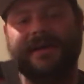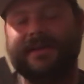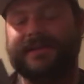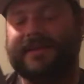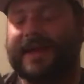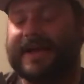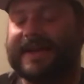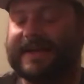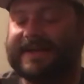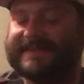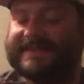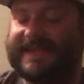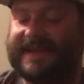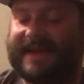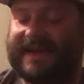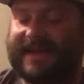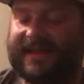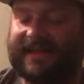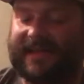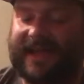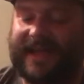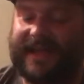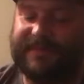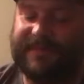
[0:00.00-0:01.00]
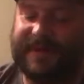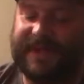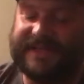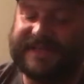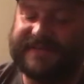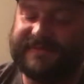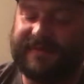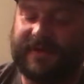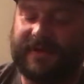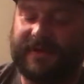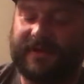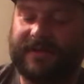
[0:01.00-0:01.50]
Like I said, I like
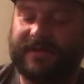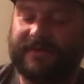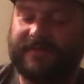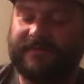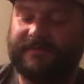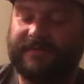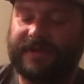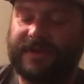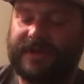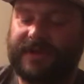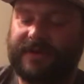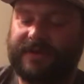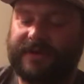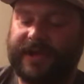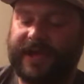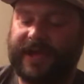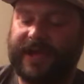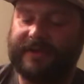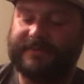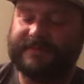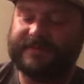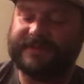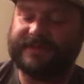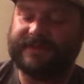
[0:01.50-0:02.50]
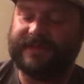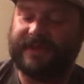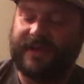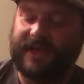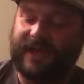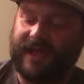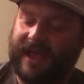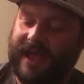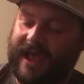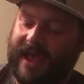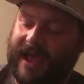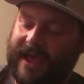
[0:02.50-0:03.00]
baseball video games,
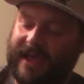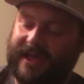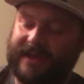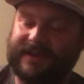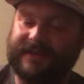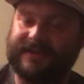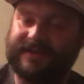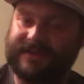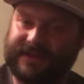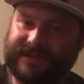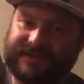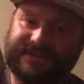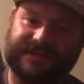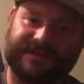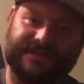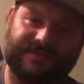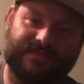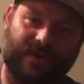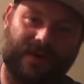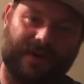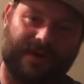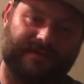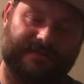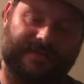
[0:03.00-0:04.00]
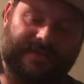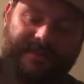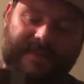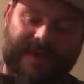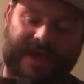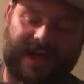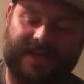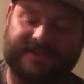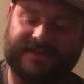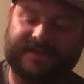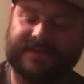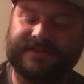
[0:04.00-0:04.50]
and this is one of the
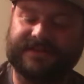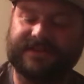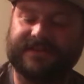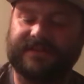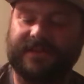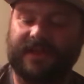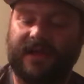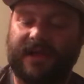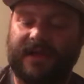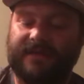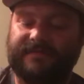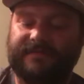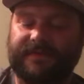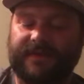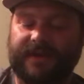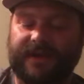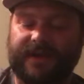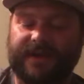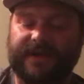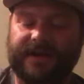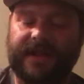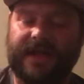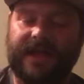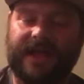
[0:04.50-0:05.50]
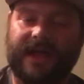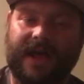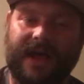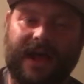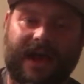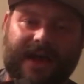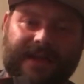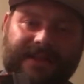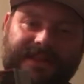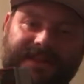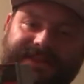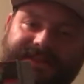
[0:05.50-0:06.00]
best. It's a lot of fun.
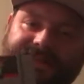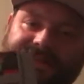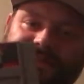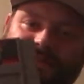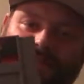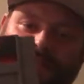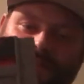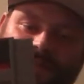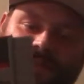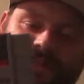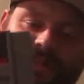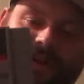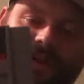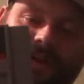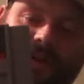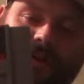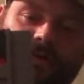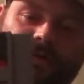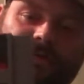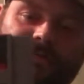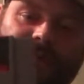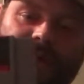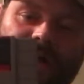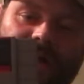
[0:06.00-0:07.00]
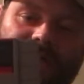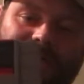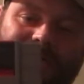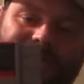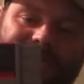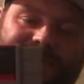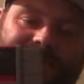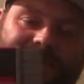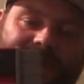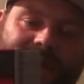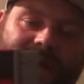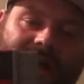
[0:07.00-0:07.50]
This is Nintendo
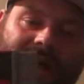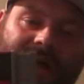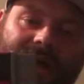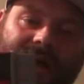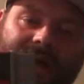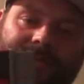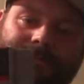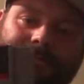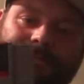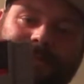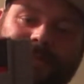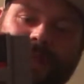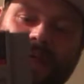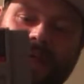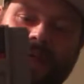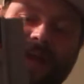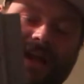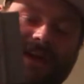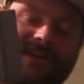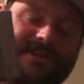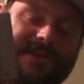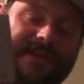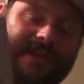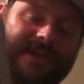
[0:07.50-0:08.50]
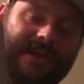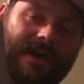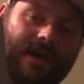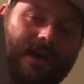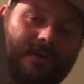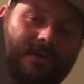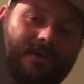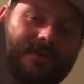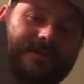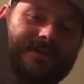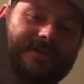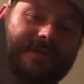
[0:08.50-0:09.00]
developed. They actually
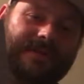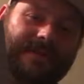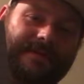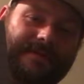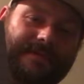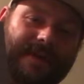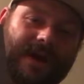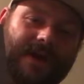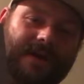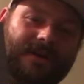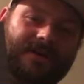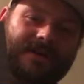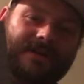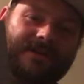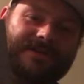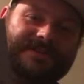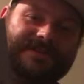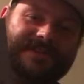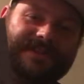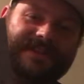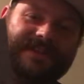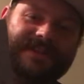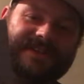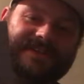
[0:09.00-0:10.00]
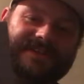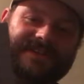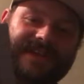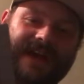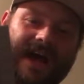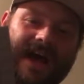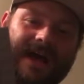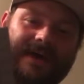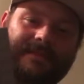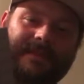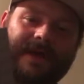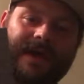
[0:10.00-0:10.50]
owned the Mariners in this
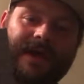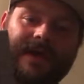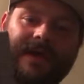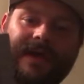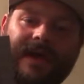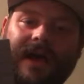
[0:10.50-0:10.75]
time.